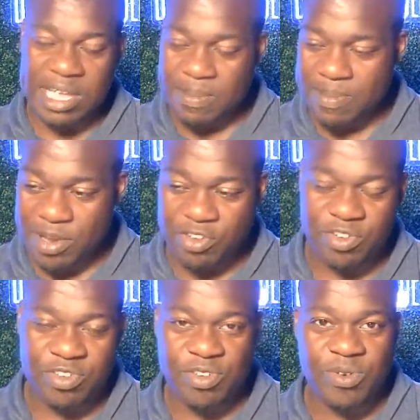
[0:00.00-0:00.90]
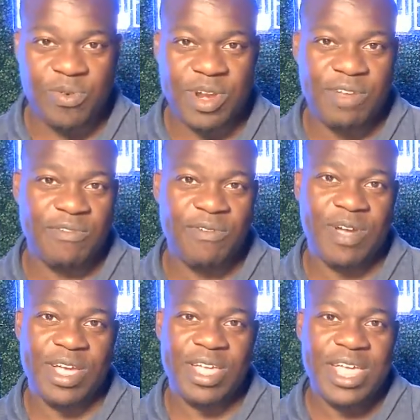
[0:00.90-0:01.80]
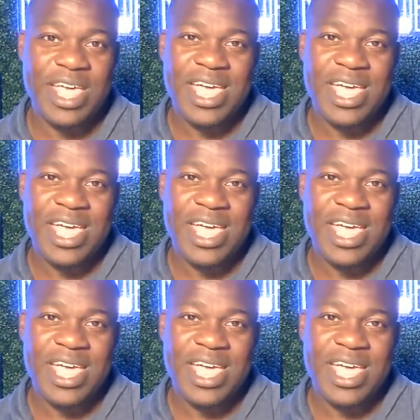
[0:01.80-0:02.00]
I got pictures or whatever, right?